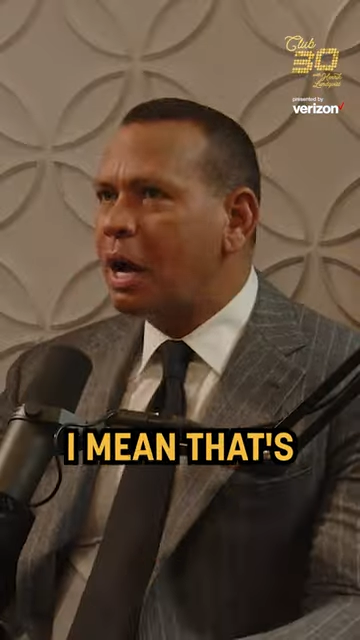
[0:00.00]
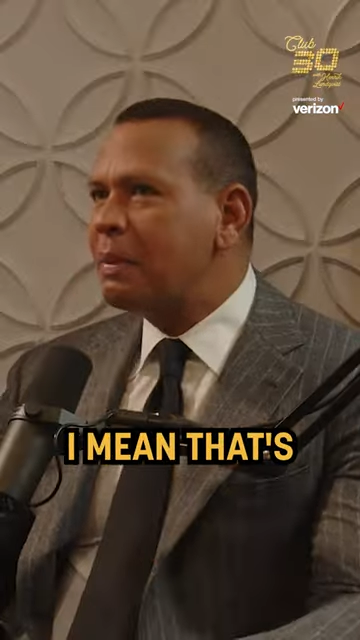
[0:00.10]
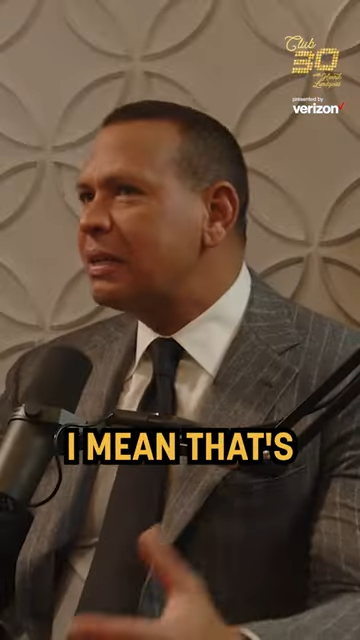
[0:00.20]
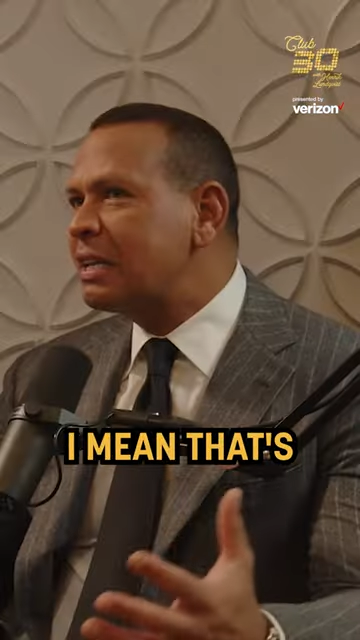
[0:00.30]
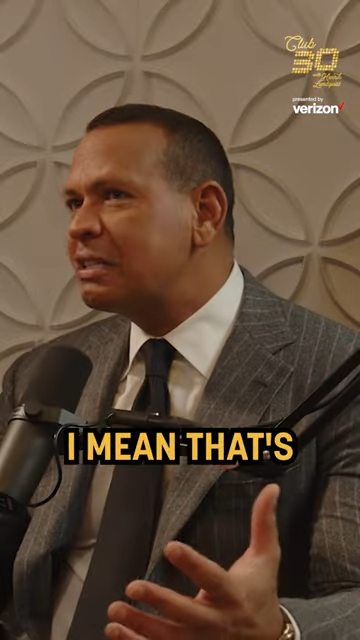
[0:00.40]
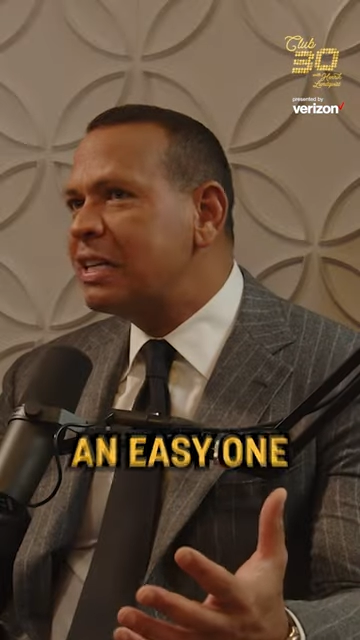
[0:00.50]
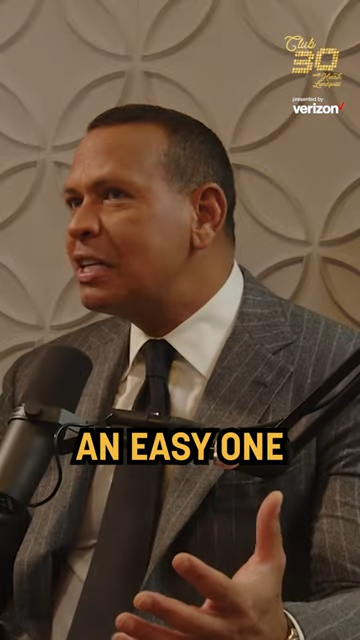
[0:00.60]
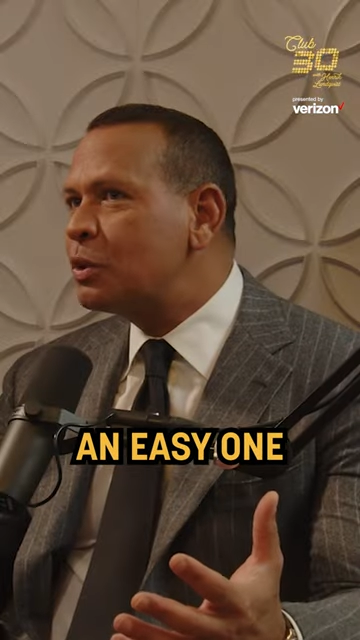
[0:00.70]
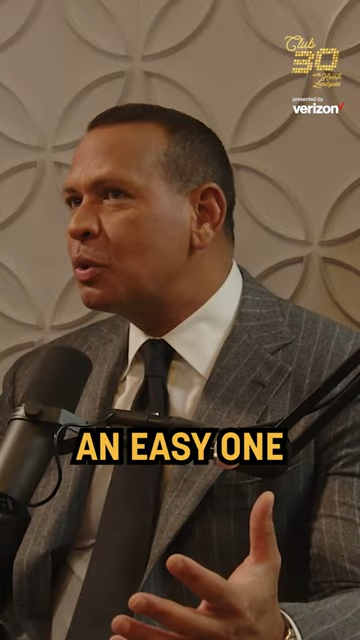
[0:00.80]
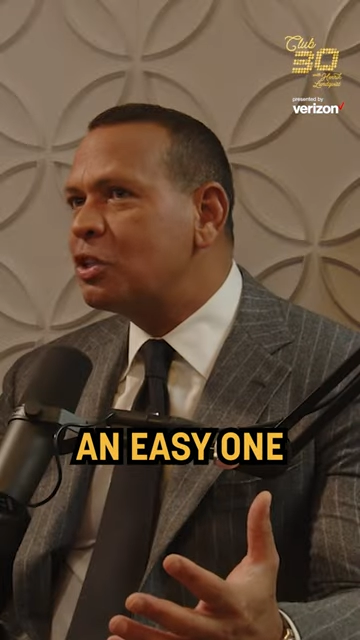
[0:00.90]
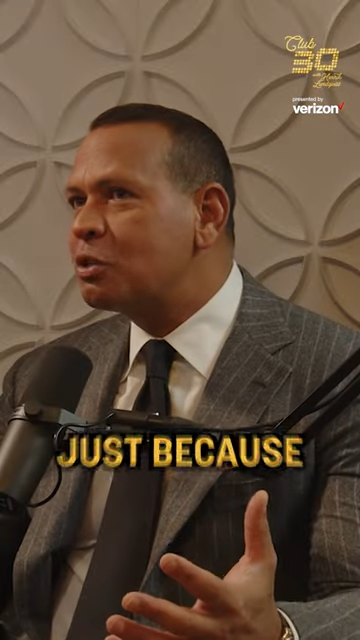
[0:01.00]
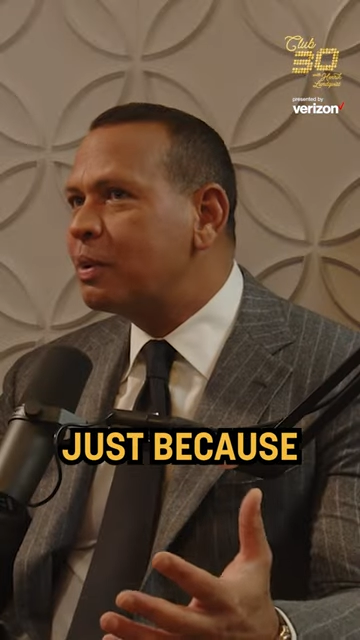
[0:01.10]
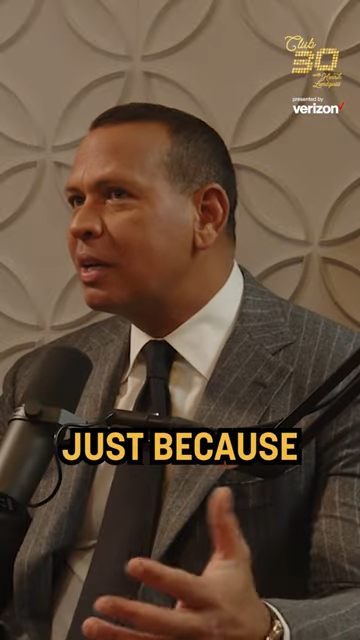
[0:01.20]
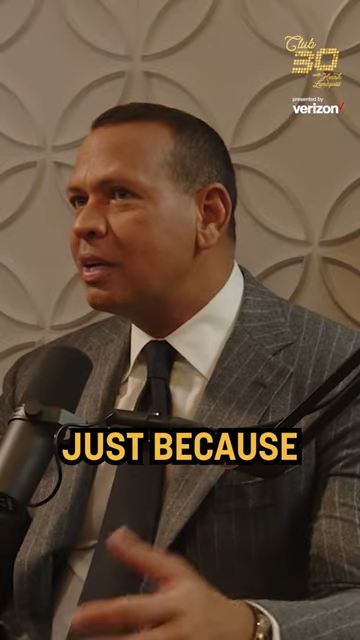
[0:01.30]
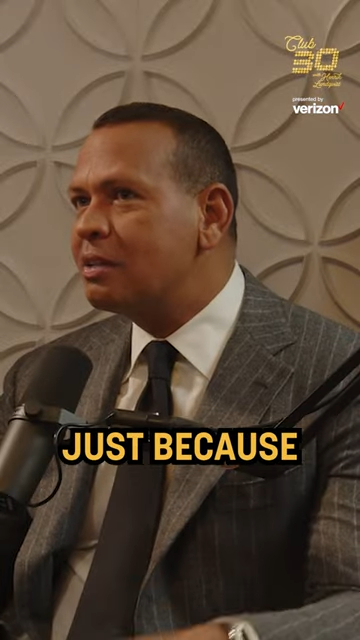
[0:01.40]
I mean, that's an easy one just
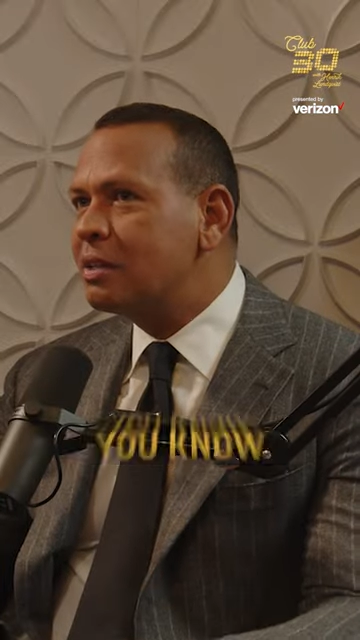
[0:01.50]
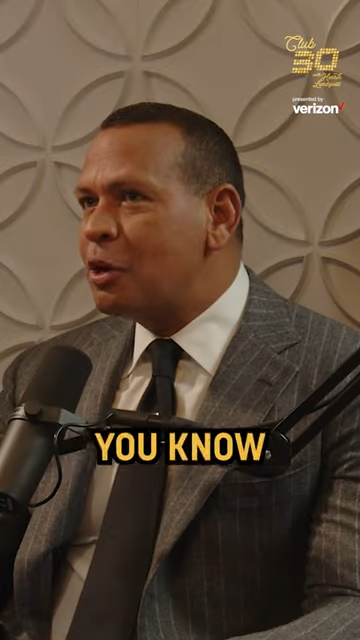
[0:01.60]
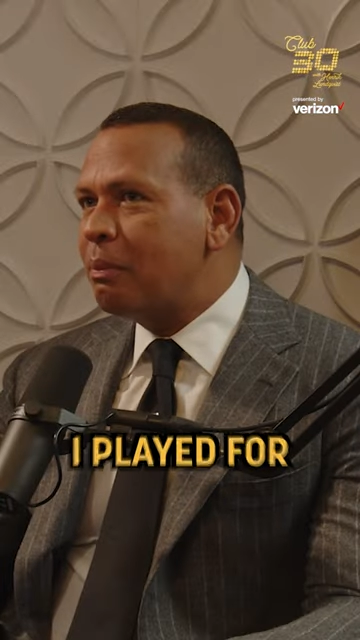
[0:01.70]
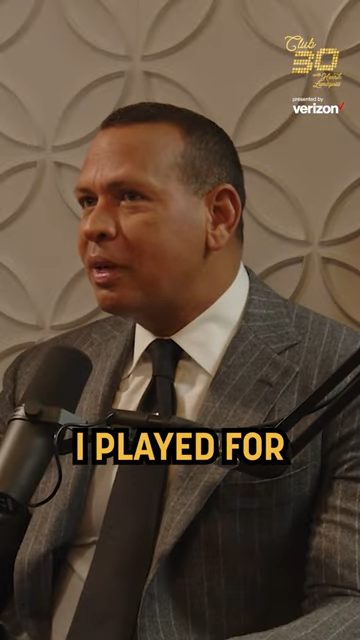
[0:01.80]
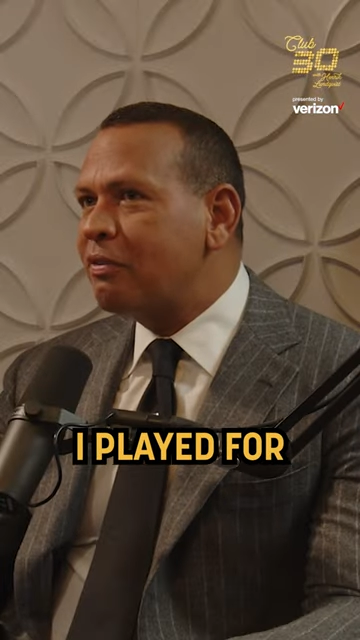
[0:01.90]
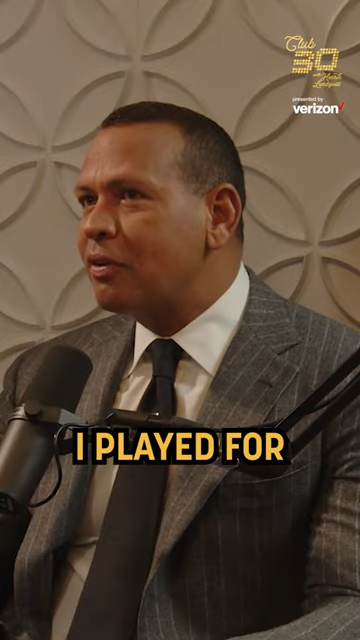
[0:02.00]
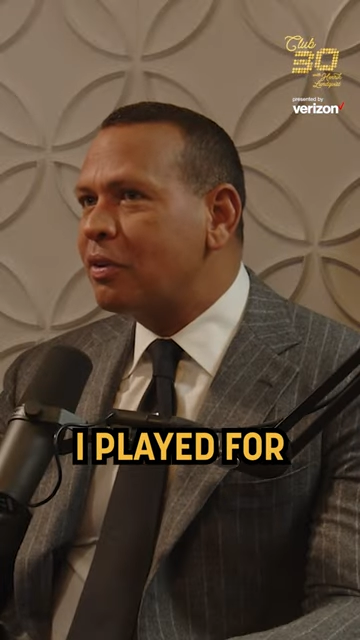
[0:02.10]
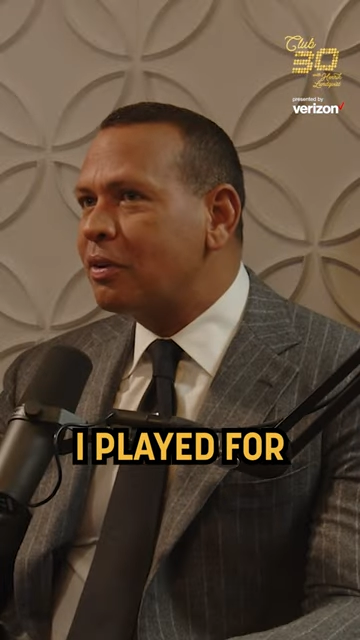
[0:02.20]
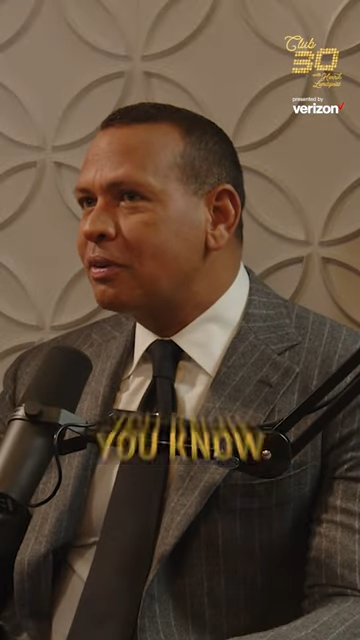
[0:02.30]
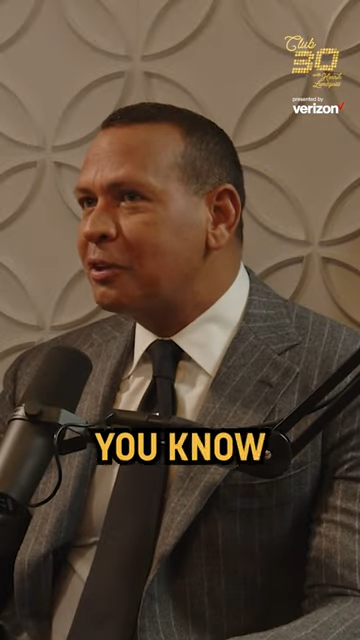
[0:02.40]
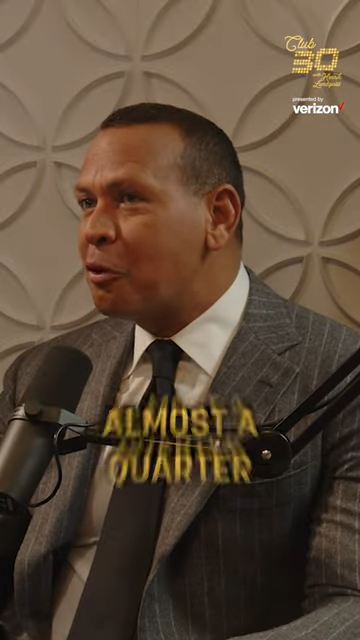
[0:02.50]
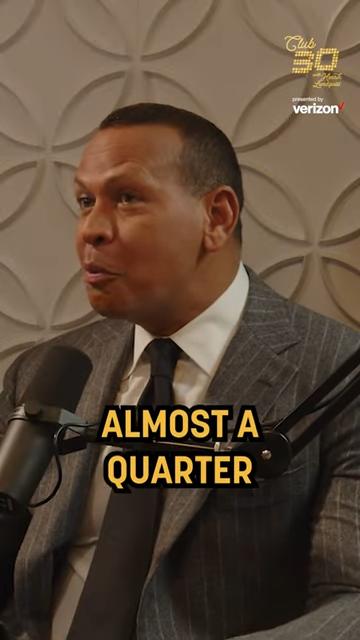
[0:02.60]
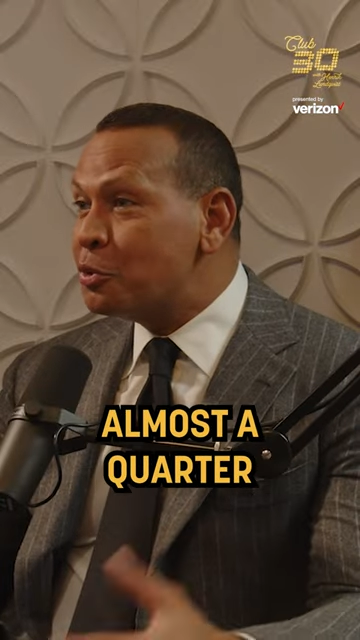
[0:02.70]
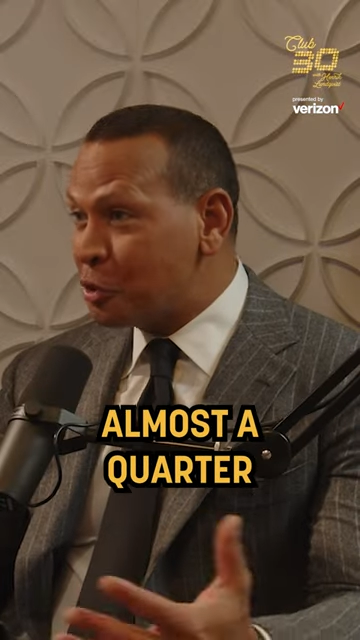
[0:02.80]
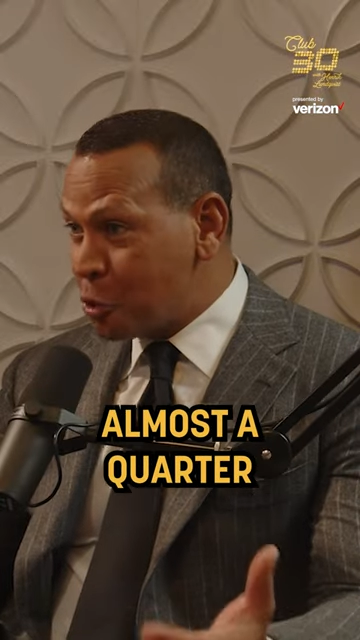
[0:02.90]
because, you know, I played for, you know,
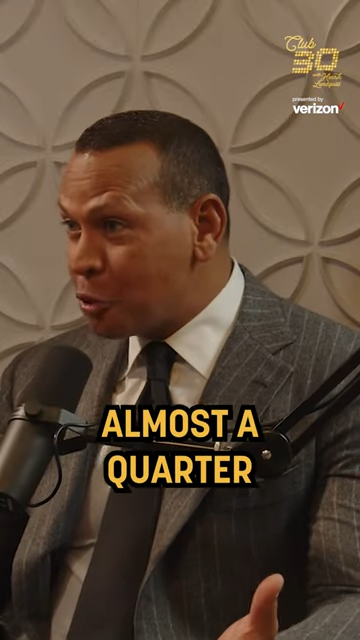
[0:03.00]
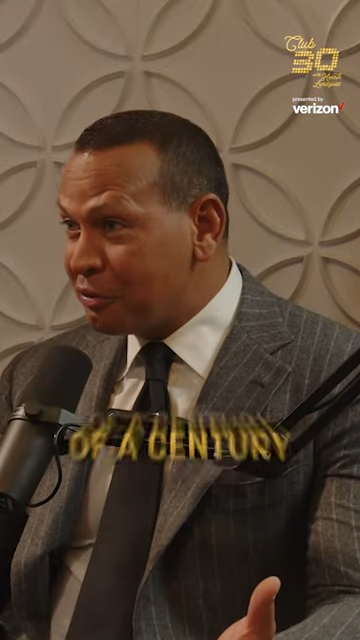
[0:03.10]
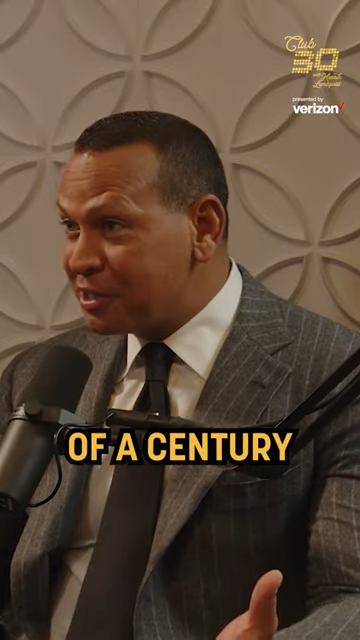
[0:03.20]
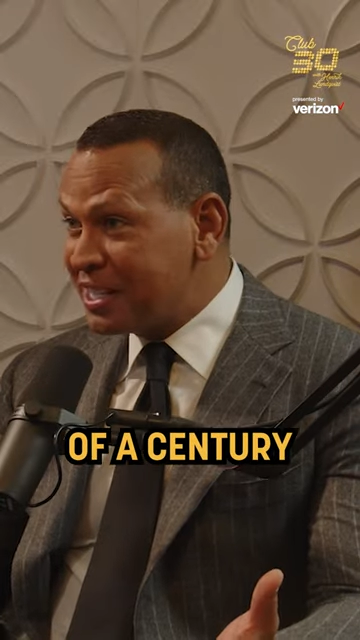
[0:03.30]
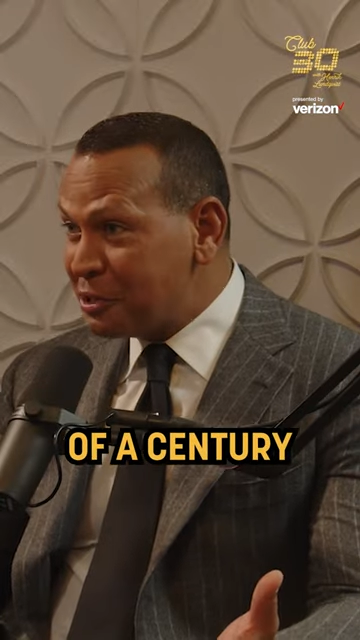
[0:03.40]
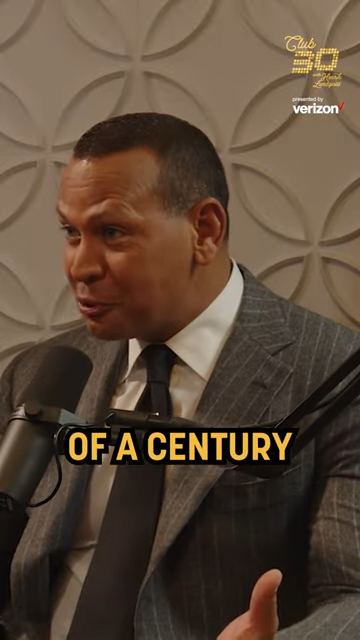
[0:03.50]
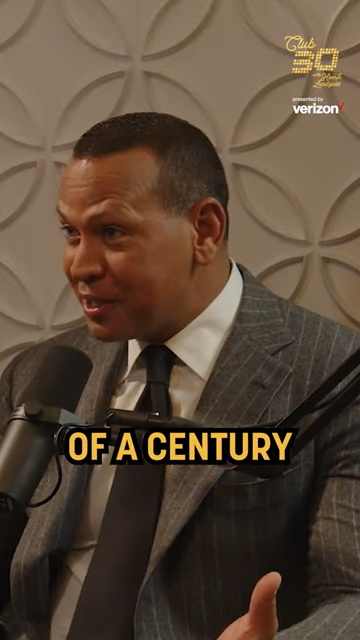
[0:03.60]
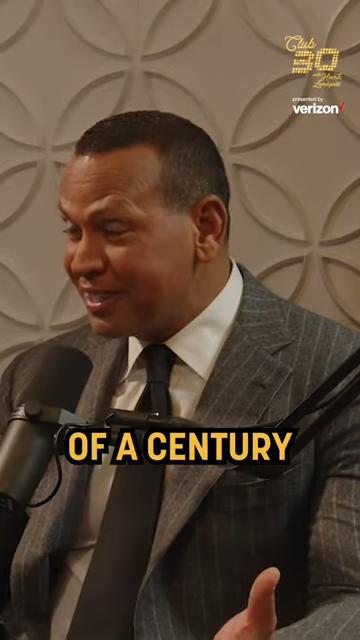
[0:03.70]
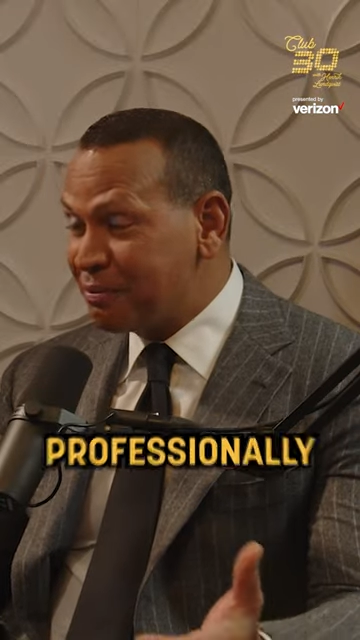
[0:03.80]
almost a quarter of a century